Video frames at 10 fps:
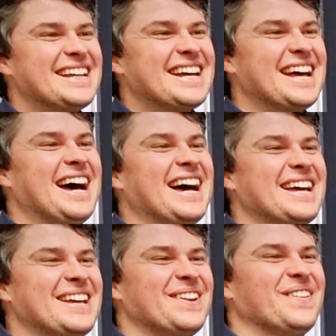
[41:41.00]

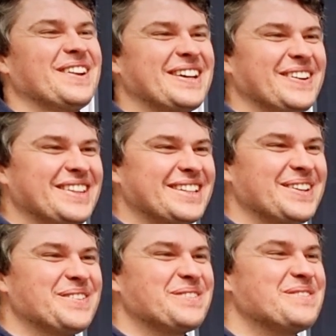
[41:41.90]
Yeah, you don't want to go on the
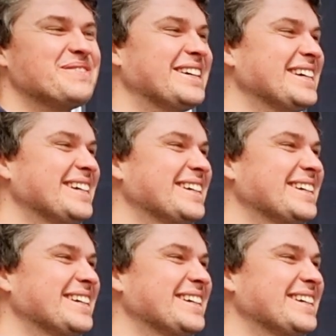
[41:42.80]
girlfriend part.